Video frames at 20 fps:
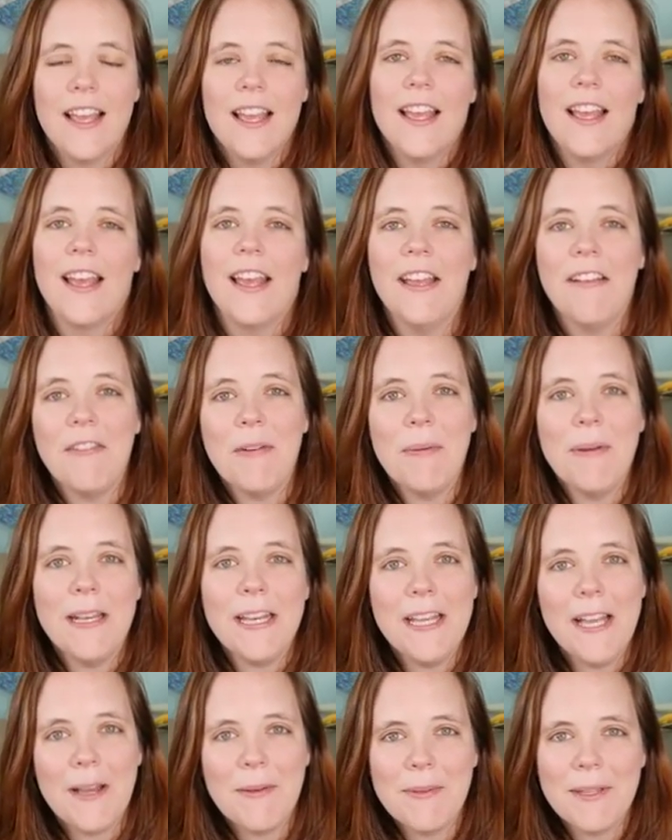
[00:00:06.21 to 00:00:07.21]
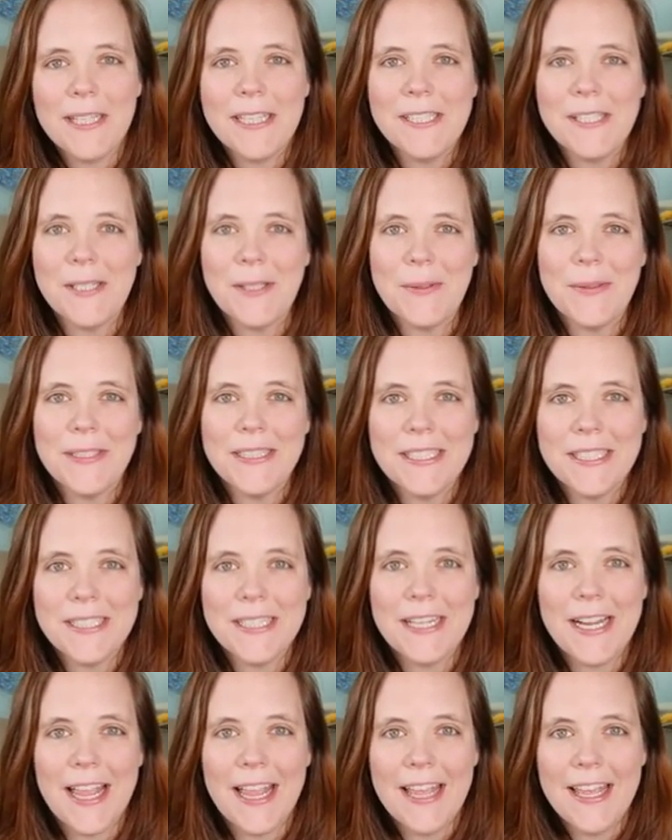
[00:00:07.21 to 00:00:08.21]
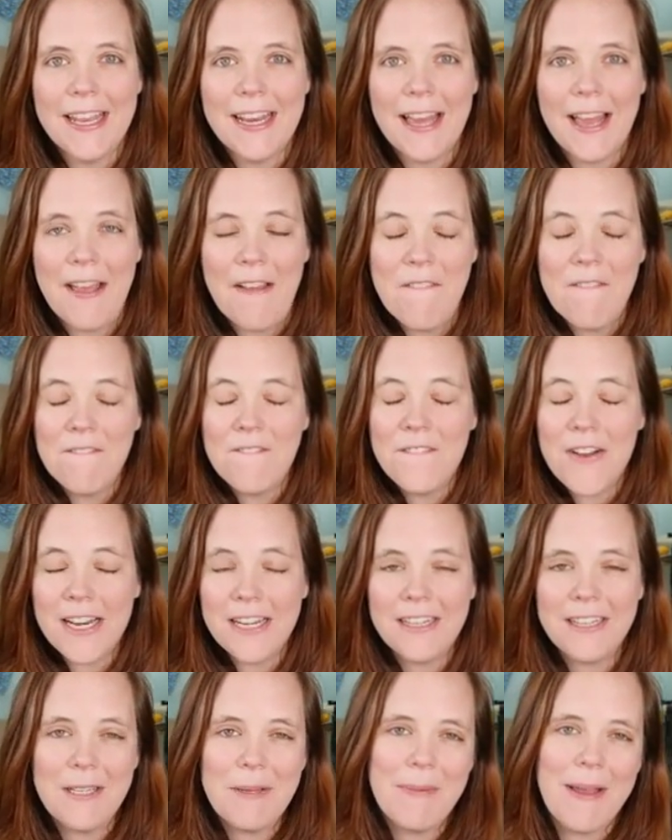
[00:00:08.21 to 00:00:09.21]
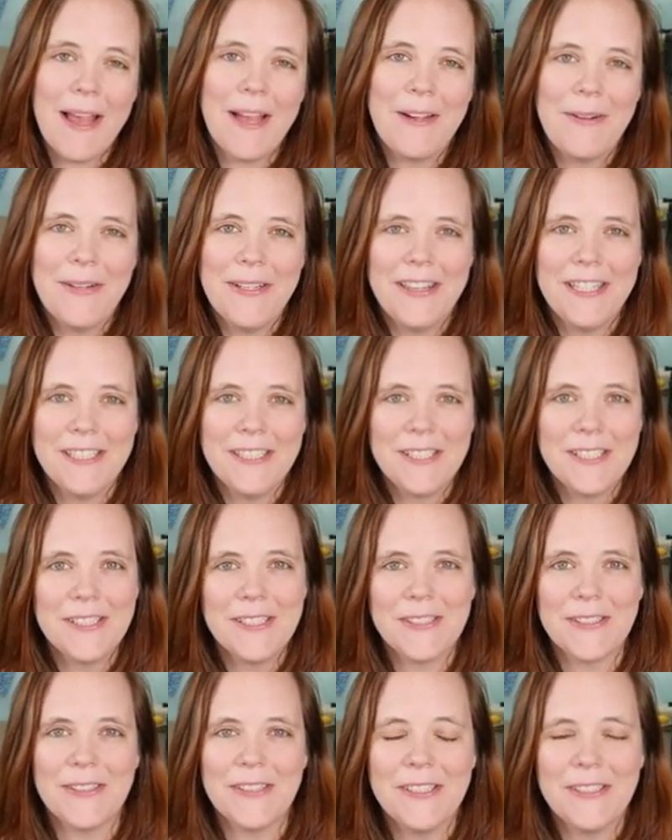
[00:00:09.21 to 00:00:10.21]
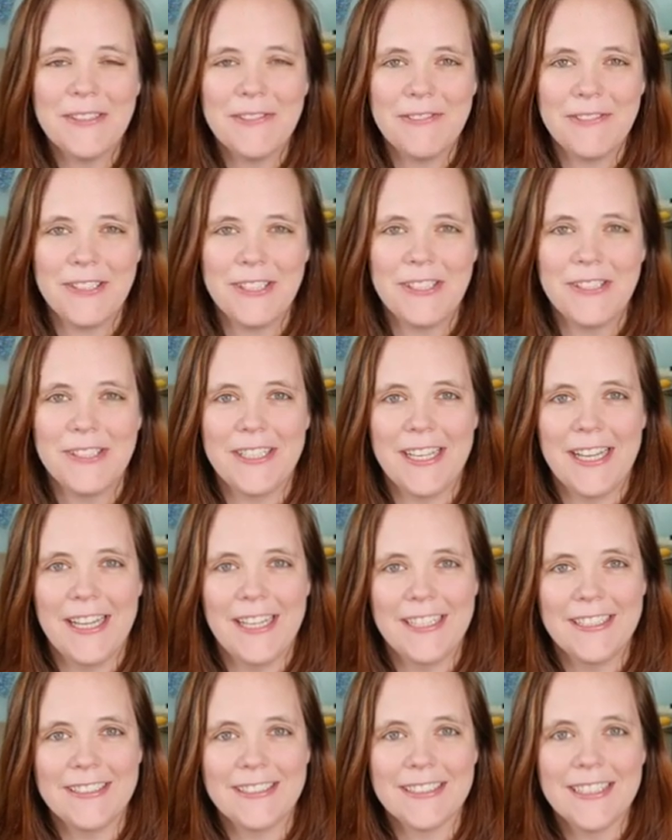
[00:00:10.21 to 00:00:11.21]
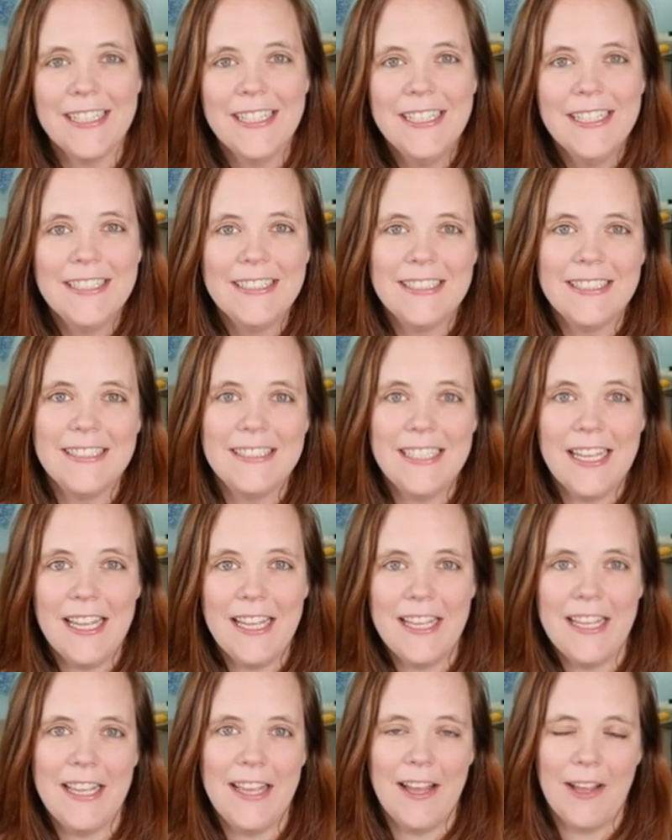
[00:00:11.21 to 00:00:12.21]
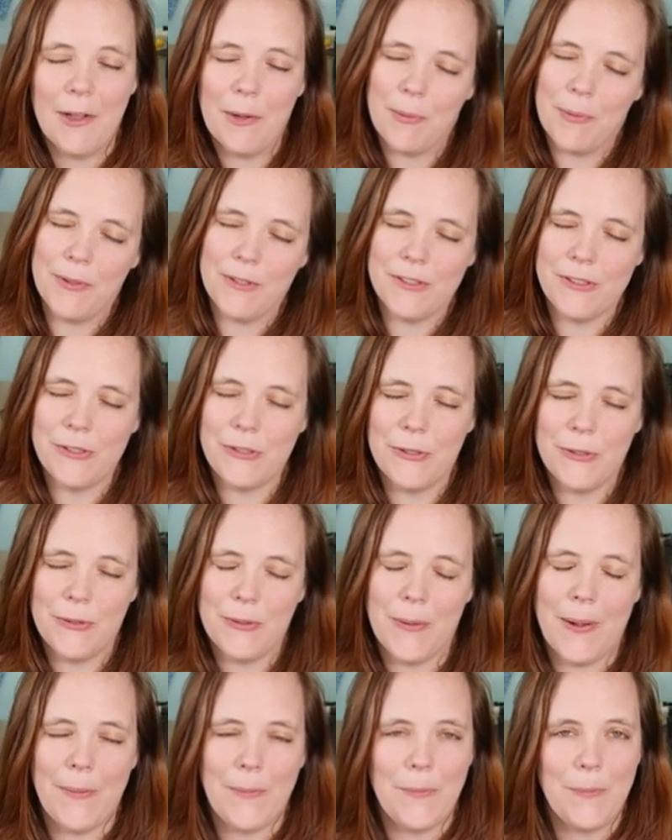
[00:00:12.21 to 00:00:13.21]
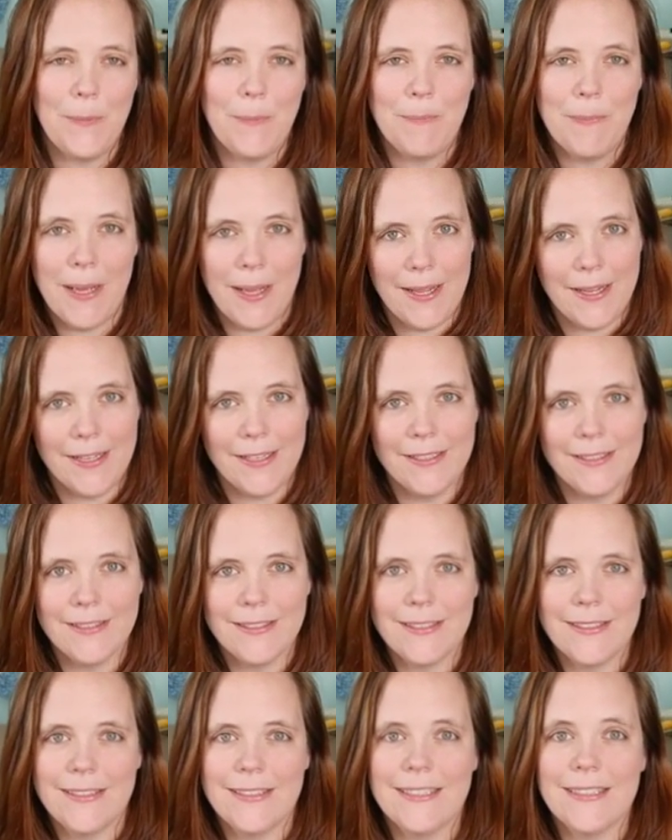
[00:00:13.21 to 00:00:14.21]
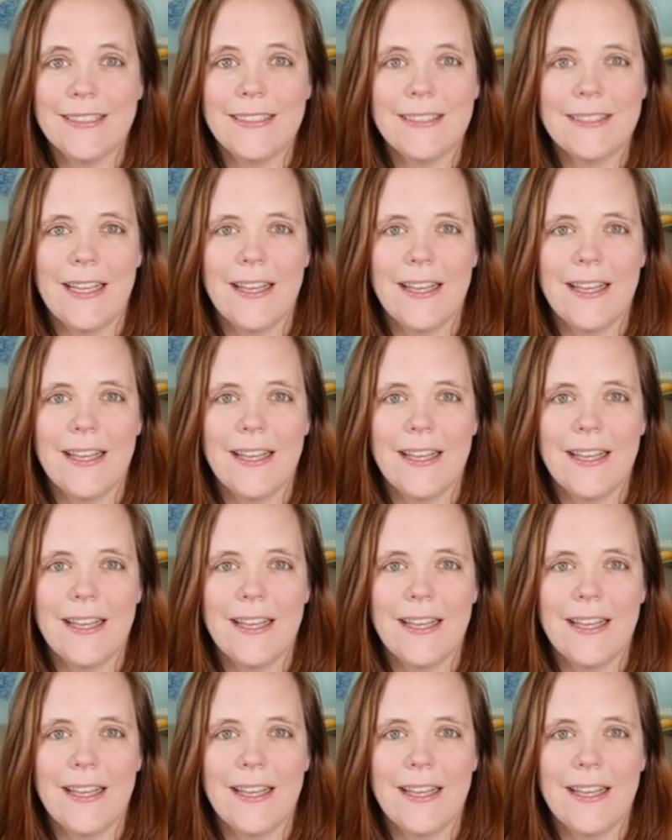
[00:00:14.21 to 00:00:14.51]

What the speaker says: Hey everybody, I'm the Lazy Quilter and I'm finally back with a tutorial for you guys. Today I'm going to show you how to bind. This